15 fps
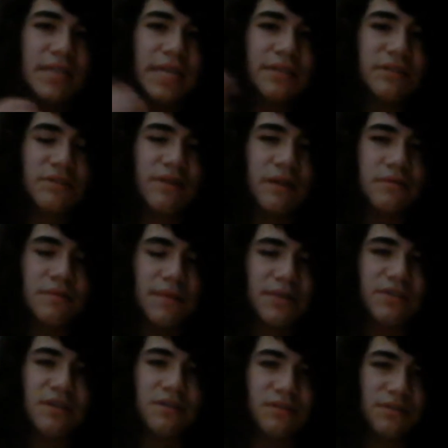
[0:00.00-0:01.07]
stay subscribed to my
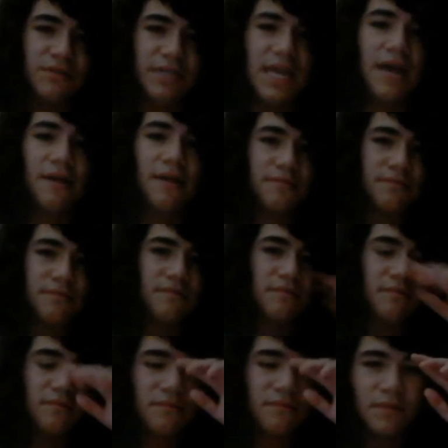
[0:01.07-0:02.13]
channel. So yeah,
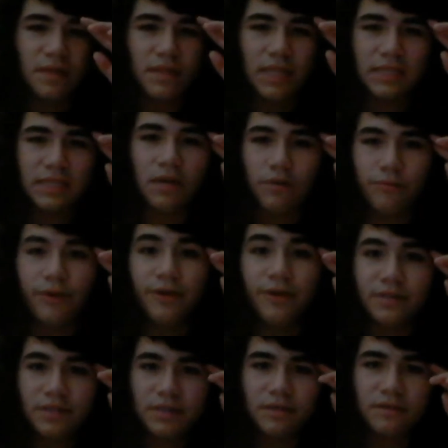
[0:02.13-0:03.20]
that's how it
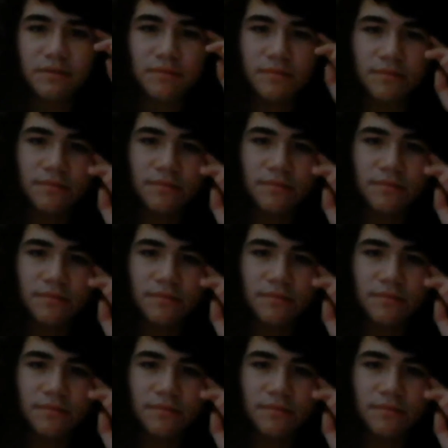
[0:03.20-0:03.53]
works.